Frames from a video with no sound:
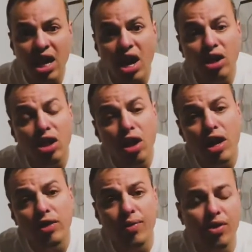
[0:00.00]

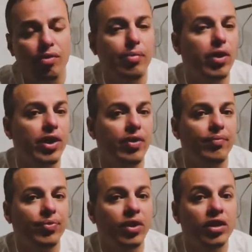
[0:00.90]
aligned with your body.
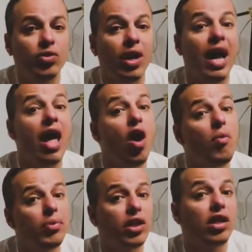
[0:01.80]
It's gonna
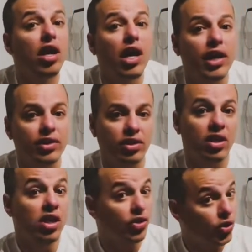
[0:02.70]
help the glide
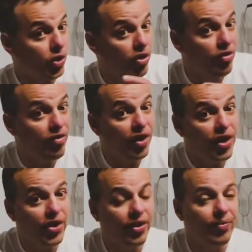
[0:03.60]
to go
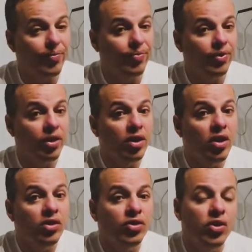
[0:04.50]
further.
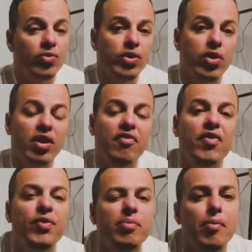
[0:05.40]
So you're gonna
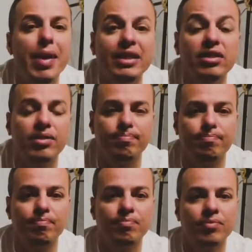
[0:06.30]
feel the momentum
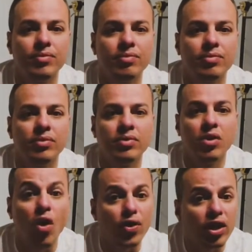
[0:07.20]

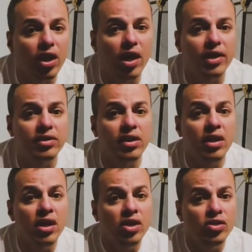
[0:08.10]
on the glide.
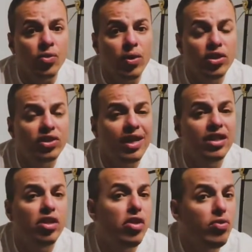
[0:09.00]
So when you start
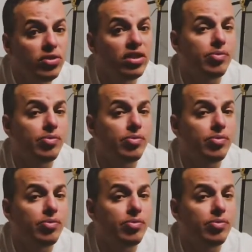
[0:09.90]
losing the